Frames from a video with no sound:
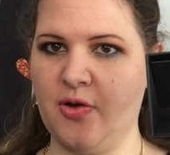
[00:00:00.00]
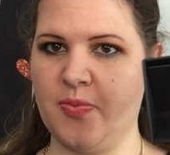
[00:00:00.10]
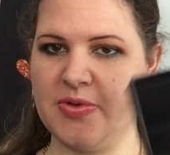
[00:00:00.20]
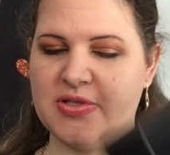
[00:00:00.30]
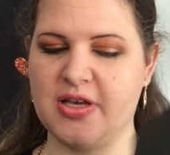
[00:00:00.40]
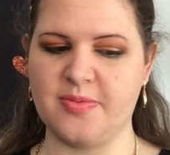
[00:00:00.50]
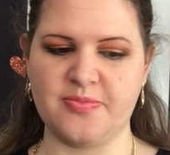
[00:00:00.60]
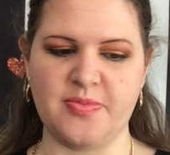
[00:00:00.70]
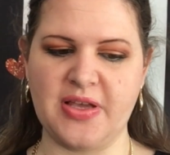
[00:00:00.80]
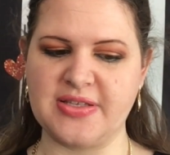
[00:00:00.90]
opens up
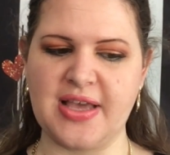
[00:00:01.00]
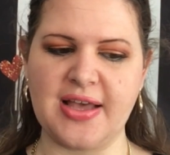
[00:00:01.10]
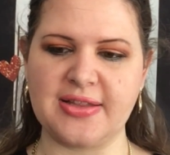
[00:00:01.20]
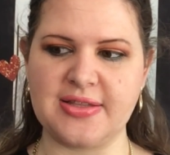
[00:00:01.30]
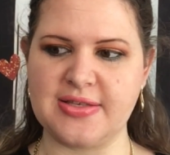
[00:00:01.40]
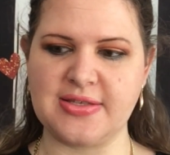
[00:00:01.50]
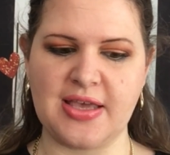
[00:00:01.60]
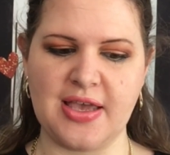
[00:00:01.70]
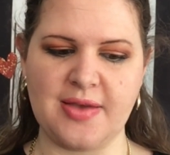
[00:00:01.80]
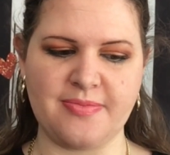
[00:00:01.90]
exactly the
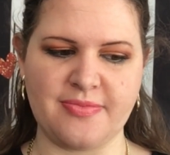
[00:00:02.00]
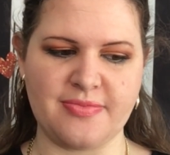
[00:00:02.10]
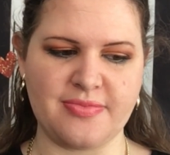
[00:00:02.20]
same.